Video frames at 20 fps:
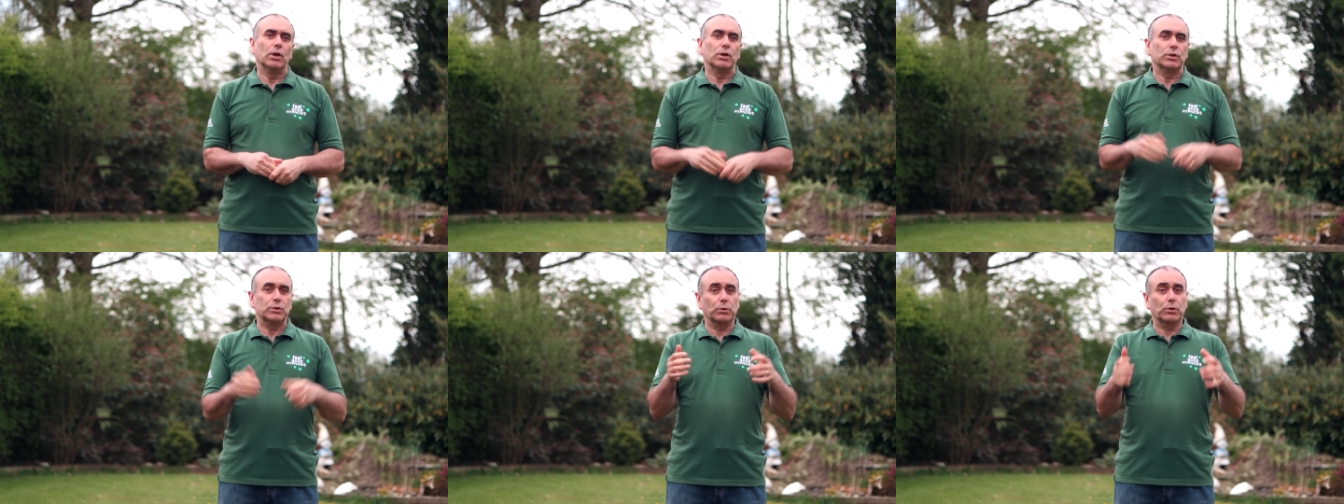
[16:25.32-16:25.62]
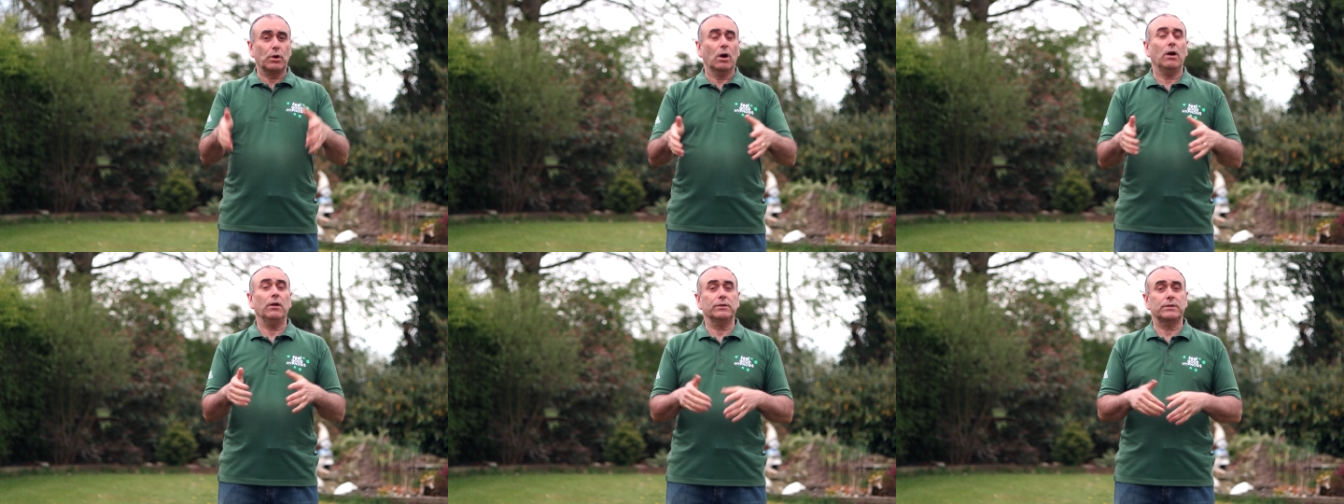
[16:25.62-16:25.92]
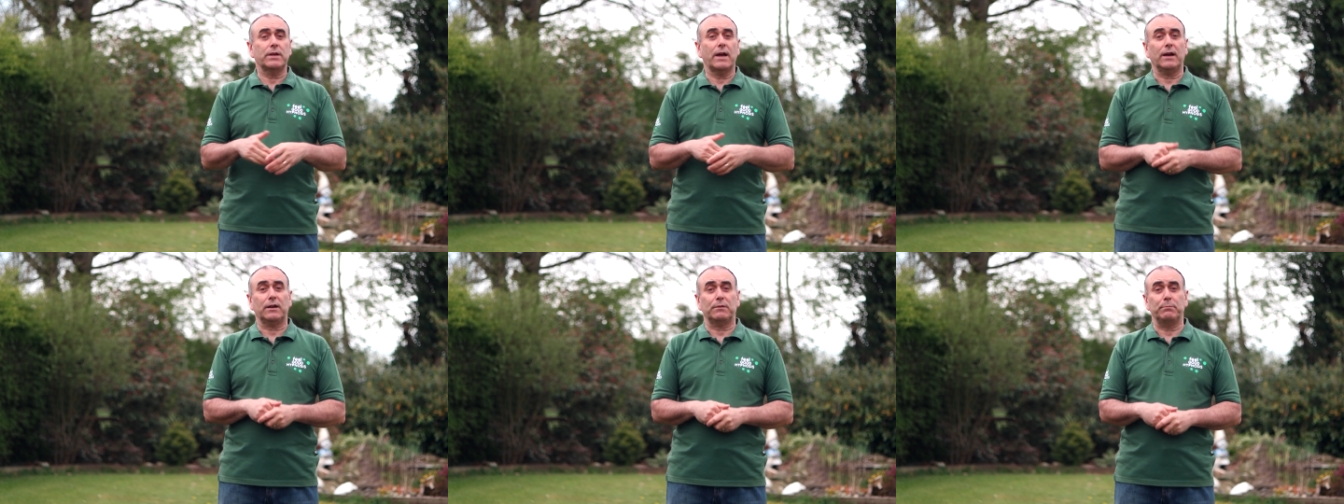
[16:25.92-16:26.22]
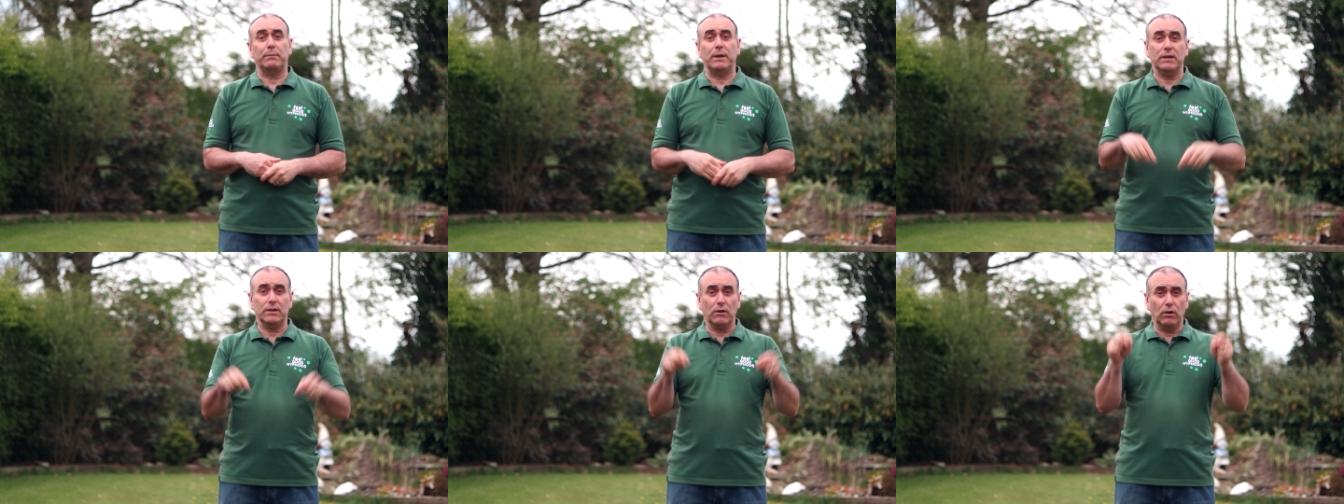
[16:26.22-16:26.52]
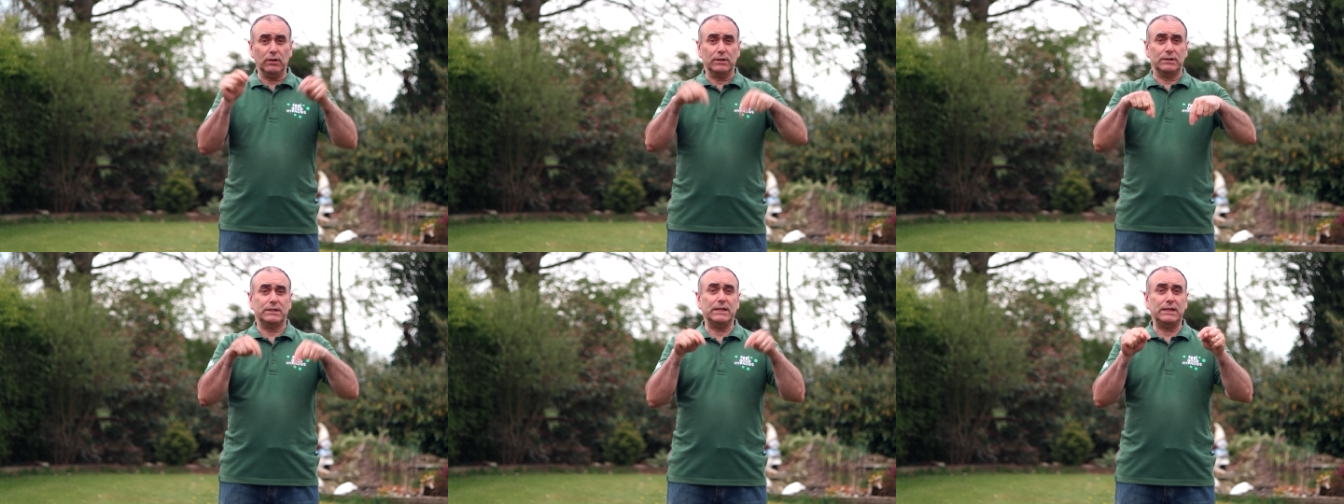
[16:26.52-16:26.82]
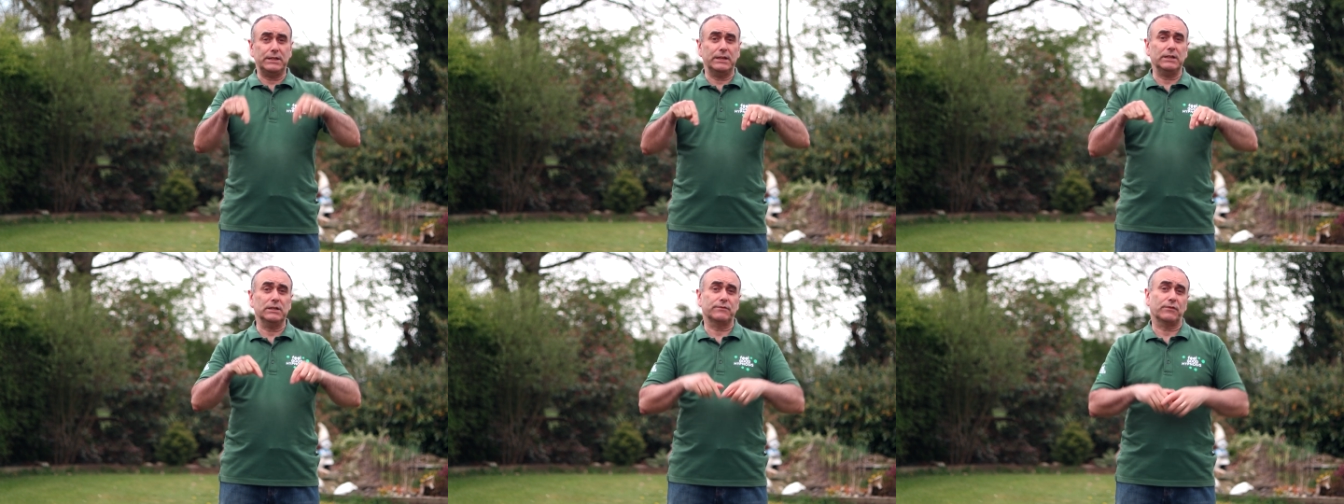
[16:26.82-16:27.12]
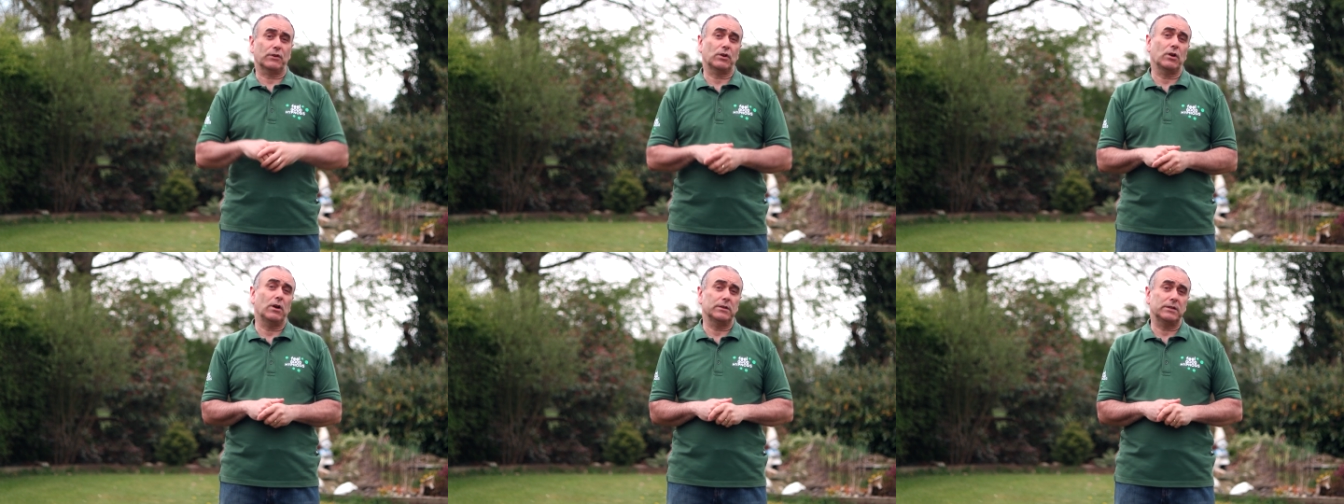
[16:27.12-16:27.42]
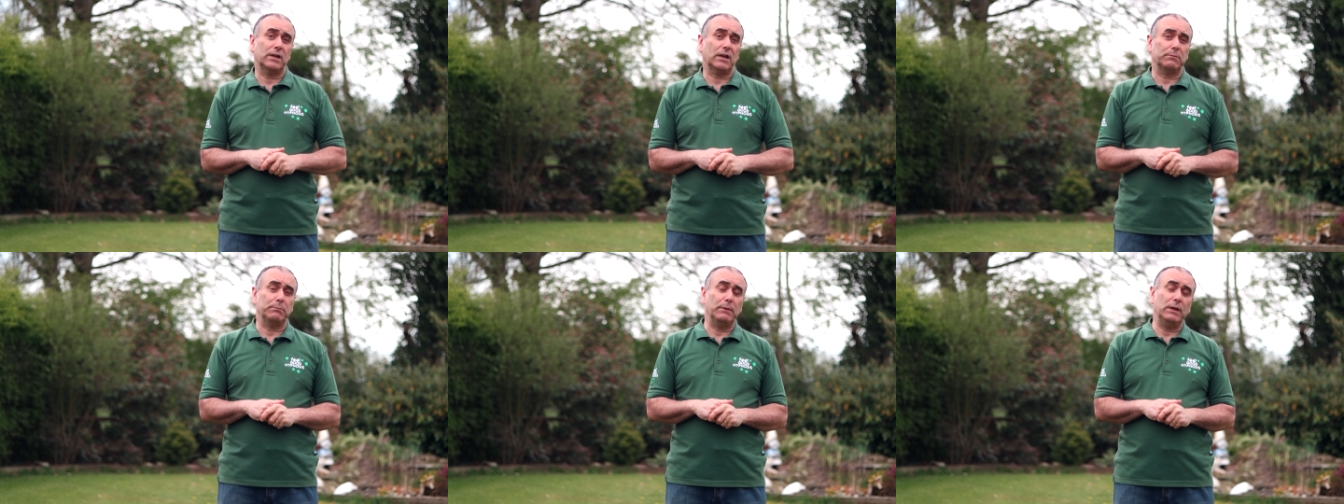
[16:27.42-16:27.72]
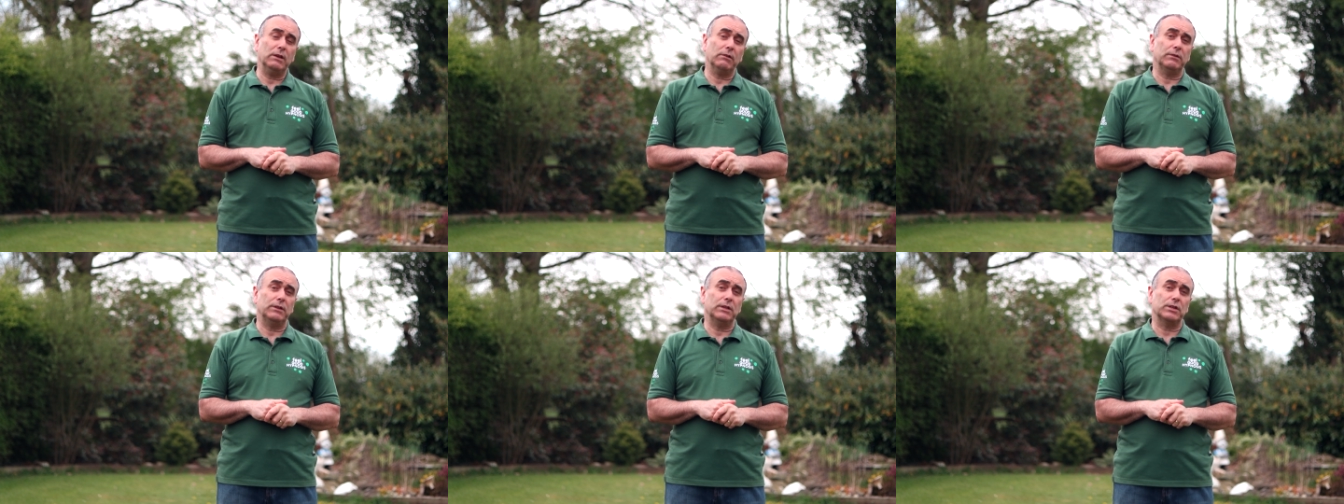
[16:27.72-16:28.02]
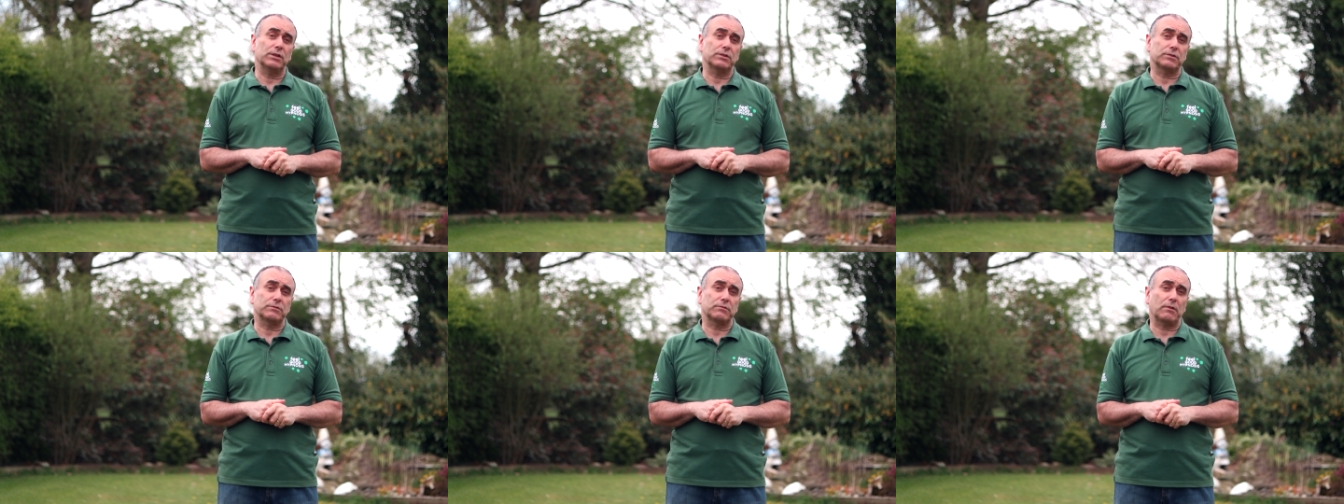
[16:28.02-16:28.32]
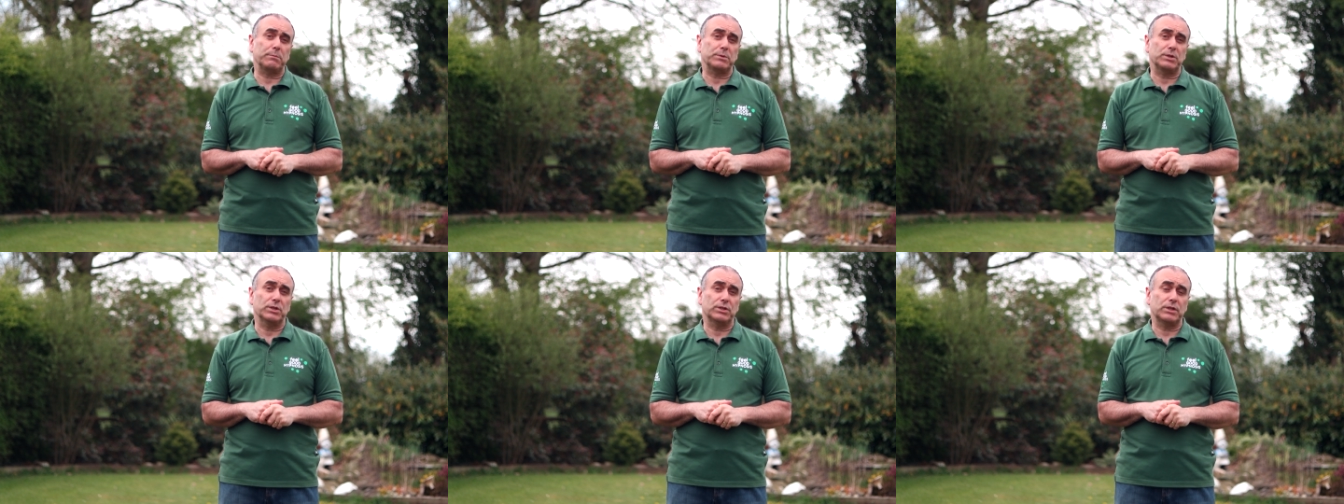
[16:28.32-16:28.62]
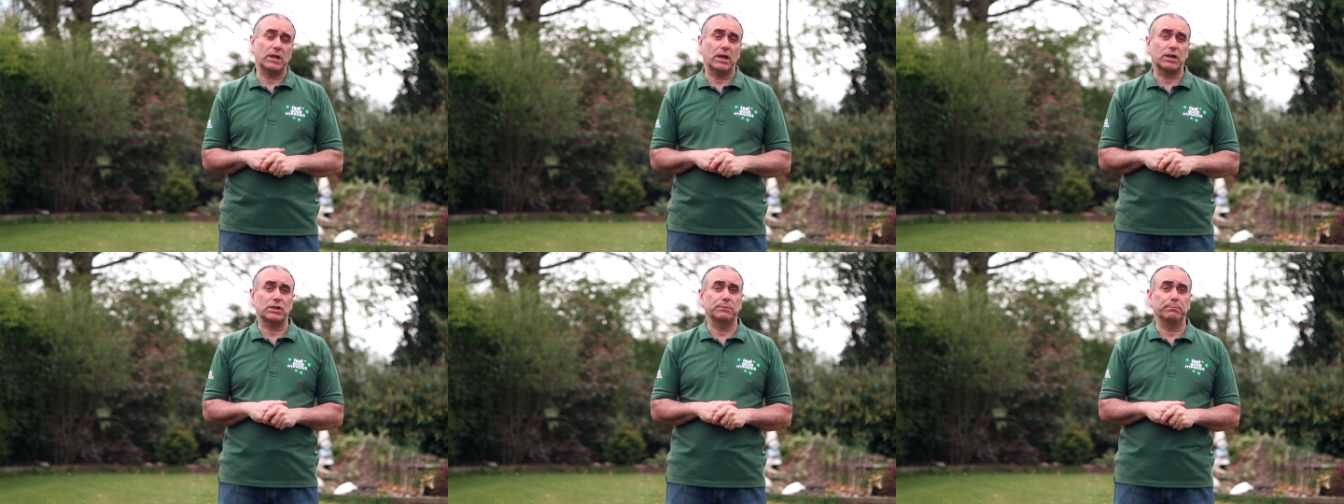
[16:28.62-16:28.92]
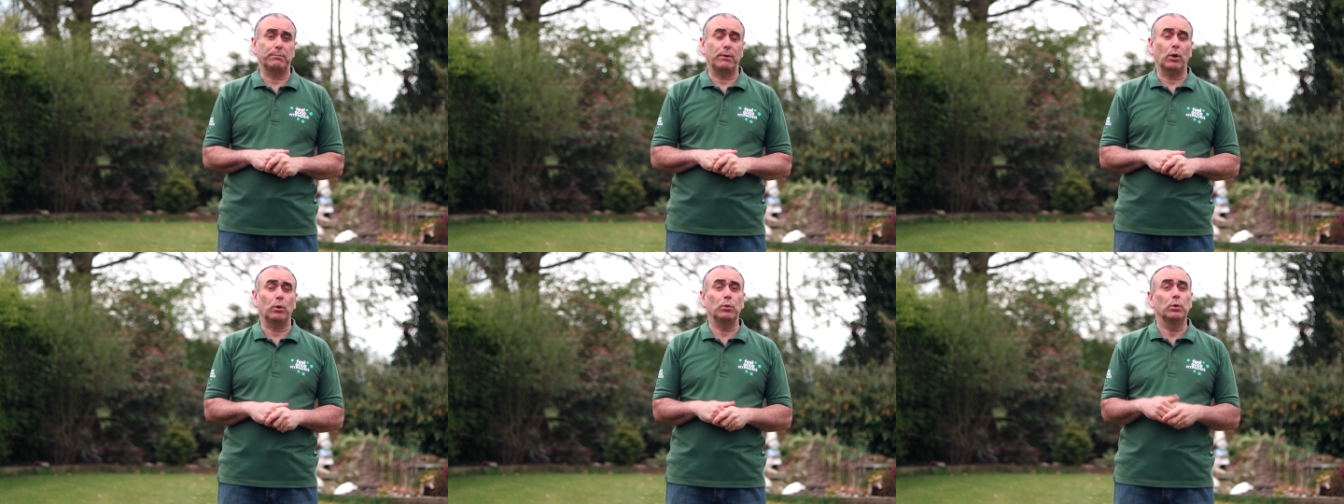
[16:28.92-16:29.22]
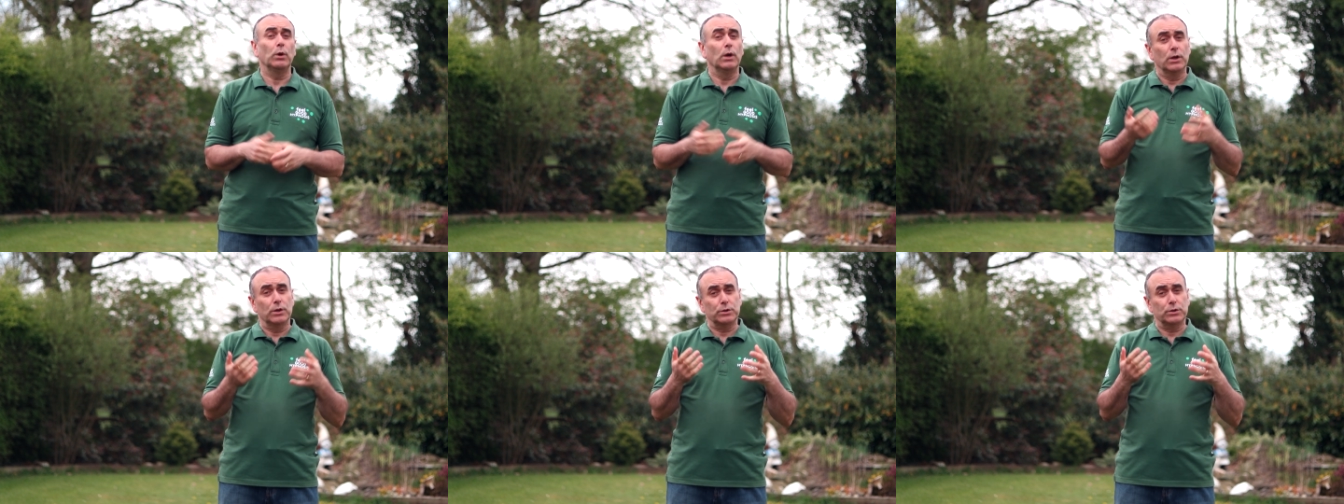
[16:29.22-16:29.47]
So contact me. All the details for contacting me are in the description section below.